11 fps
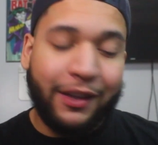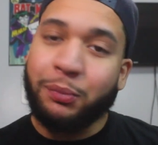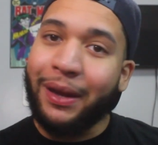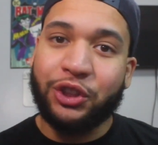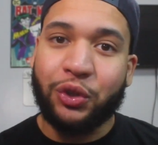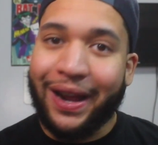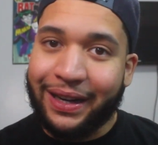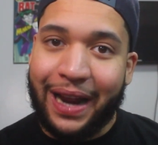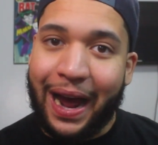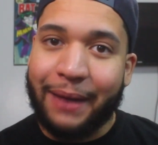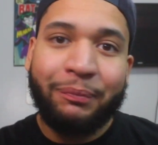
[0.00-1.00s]
this man's trying to
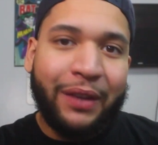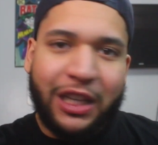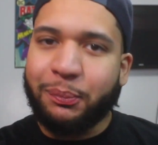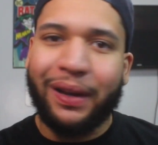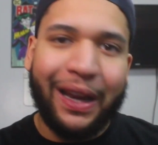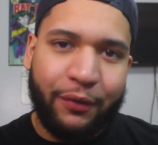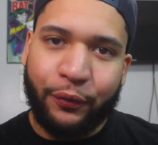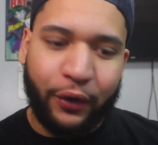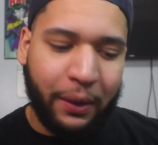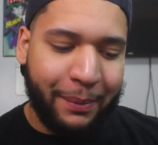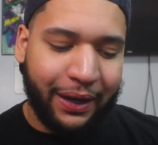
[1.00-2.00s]
die. He's been living
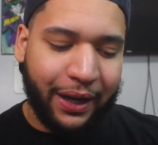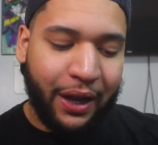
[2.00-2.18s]
for a minute.